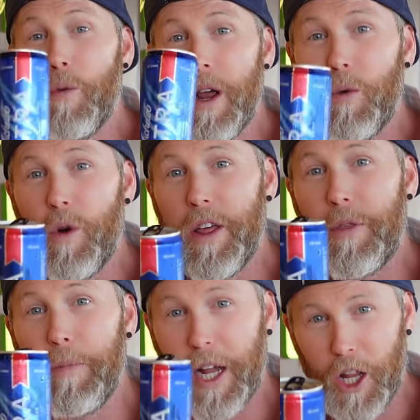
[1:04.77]
went with
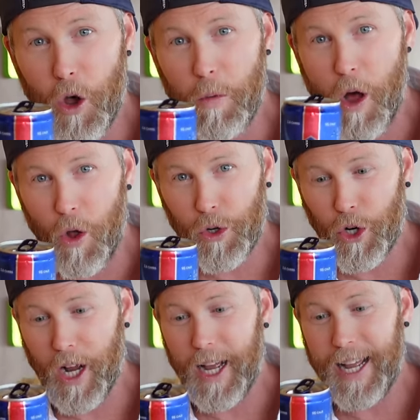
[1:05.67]
Michelob
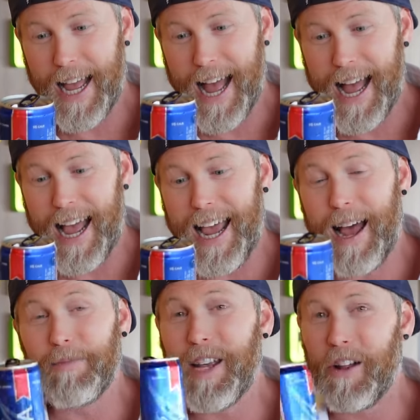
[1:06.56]
Ultra.
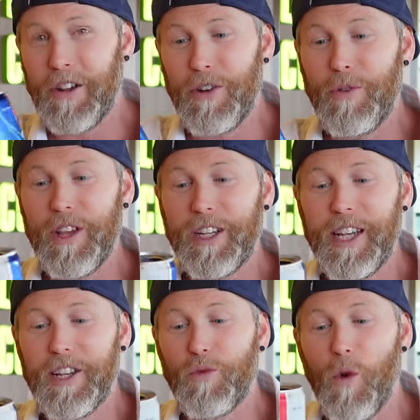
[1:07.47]
I'm telling you, this
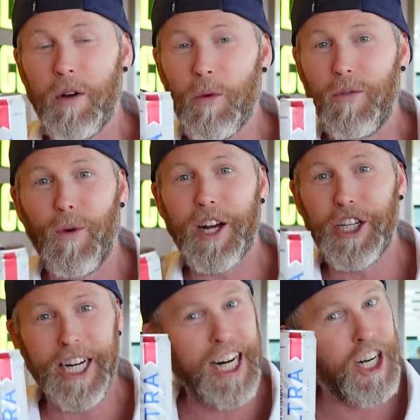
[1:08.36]
is one
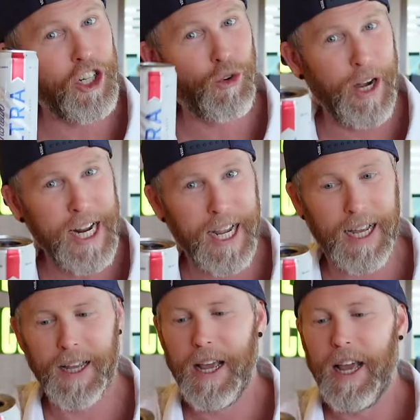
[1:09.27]
refreshing drink.
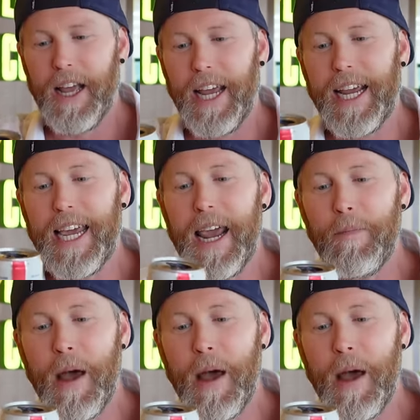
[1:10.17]
It came